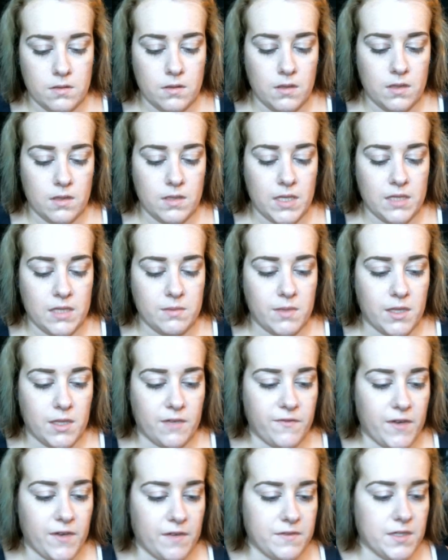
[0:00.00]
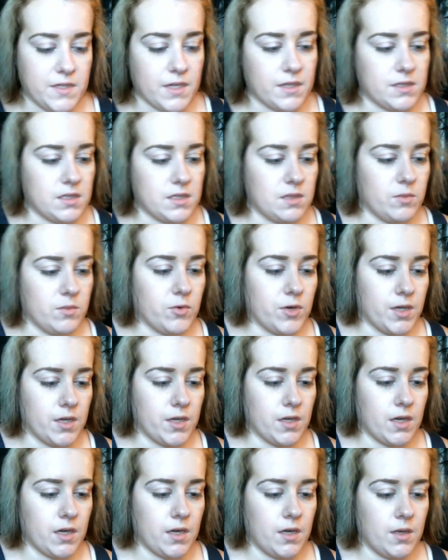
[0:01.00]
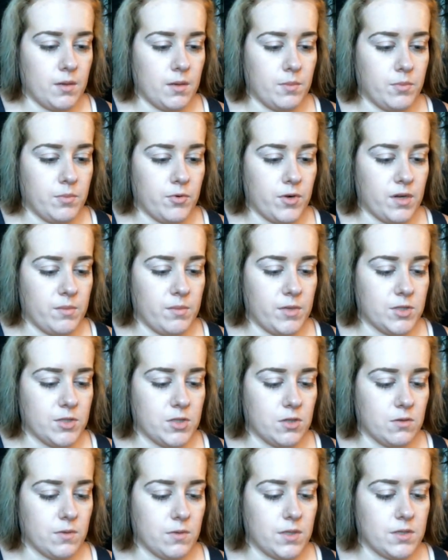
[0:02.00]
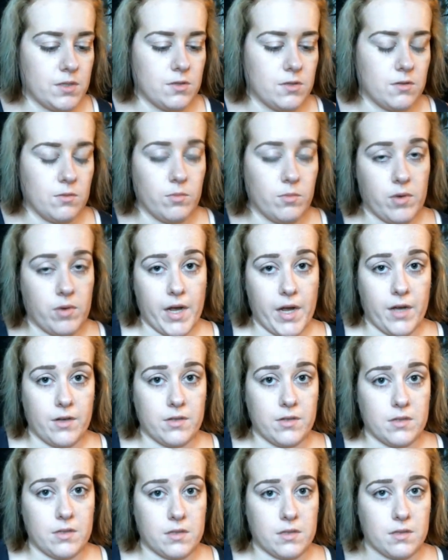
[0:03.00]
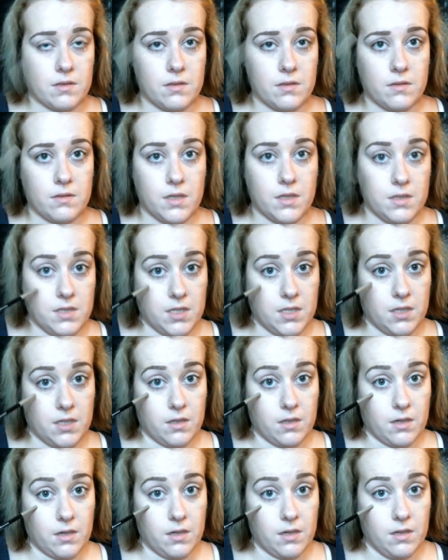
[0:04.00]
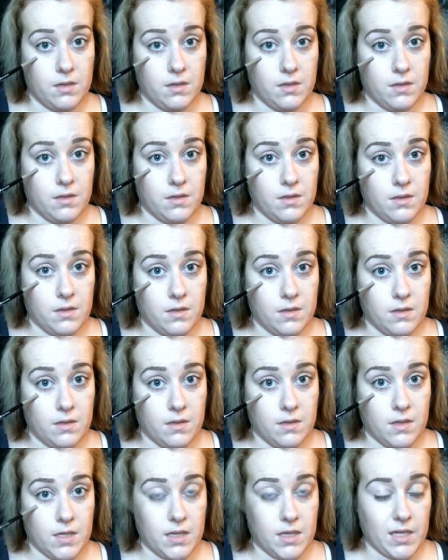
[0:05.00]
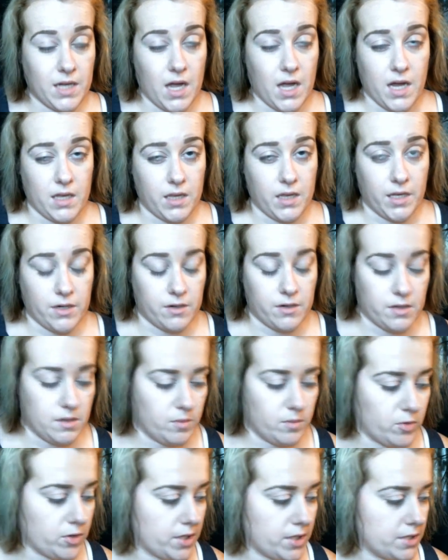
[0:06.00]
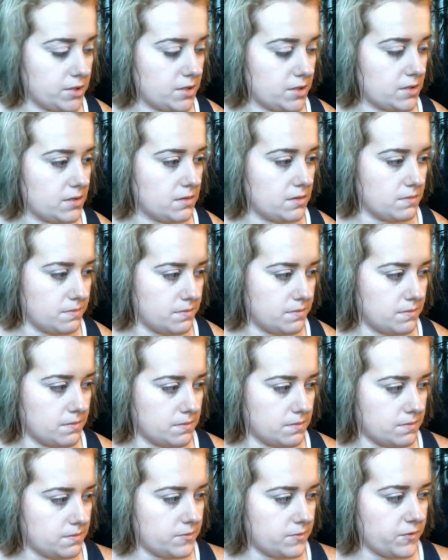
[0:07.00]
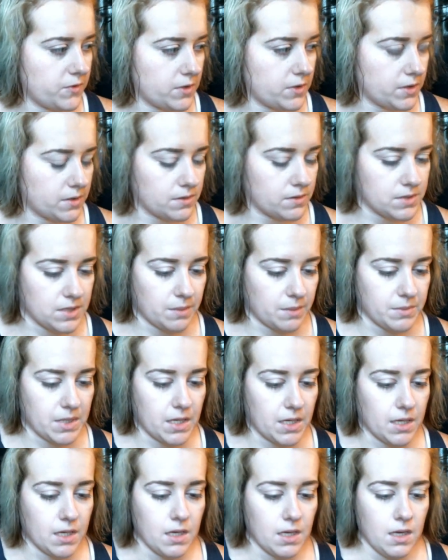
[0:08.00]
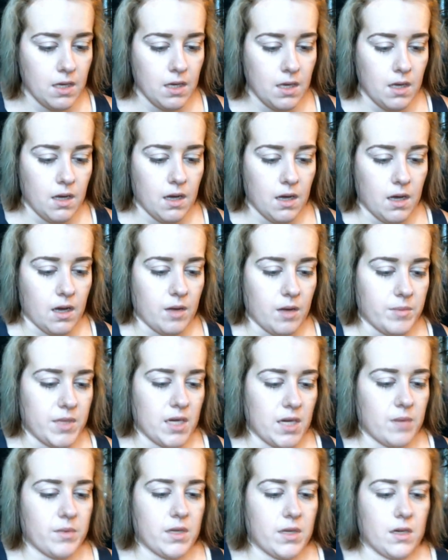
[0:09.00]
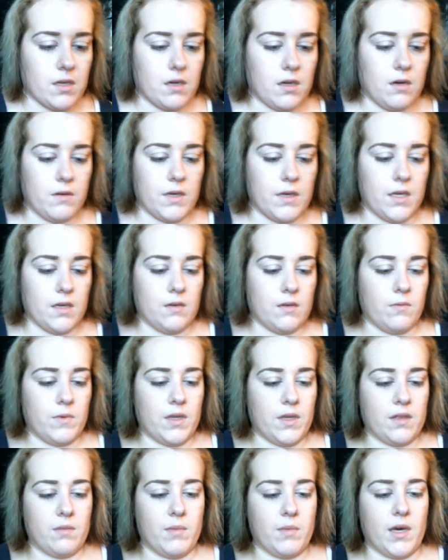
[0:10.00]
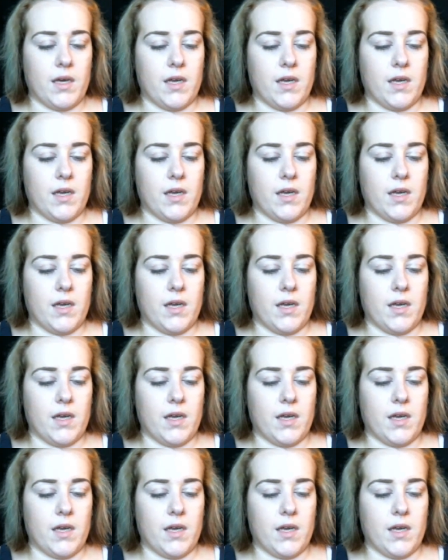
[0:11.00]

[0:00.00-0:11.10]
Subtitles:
that takes me like 5 seconds in the morning. I pretty much always do brows, concealer, and like eyeliner in the morning just for a little something. Then I'm going to go in with my